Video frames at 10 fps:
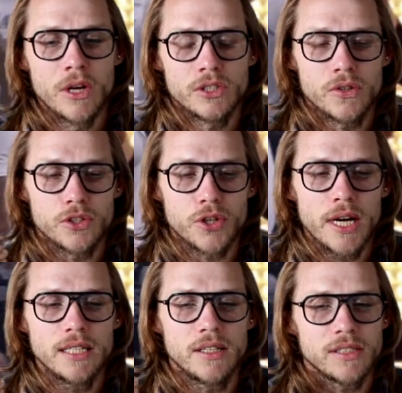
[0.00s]
So the
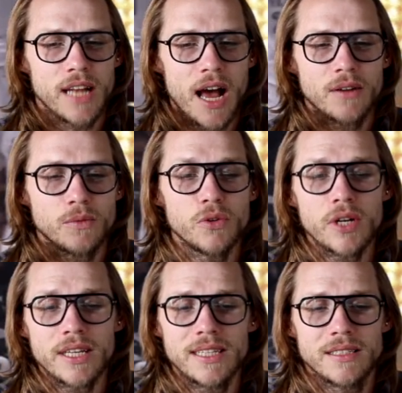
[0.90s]
trade does not, when you
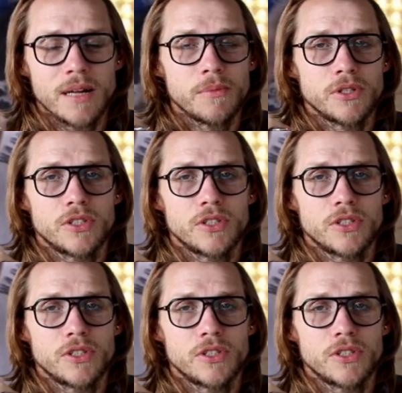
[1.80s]
look at these numbers,